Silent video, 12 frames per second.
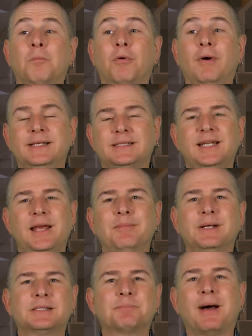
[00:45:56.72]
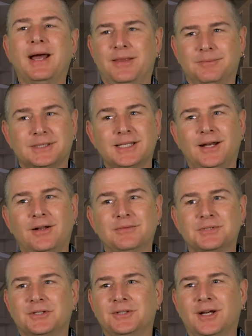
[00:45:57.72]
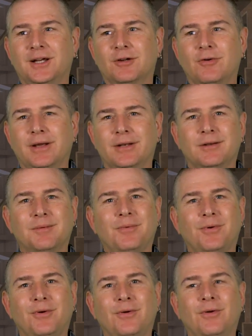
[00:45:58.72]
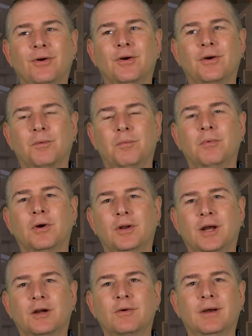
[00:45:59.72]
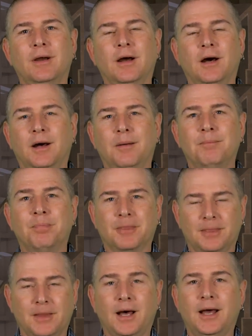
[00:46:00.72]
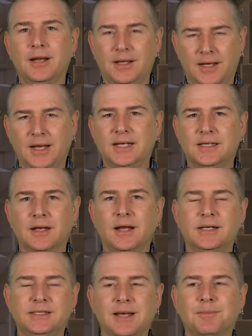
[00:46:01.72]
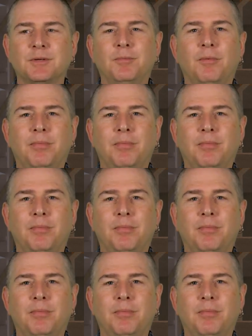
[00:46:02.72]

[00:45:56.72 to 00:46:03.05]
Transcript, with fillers: point statements by themselves are not creditable or are not um, not acceptable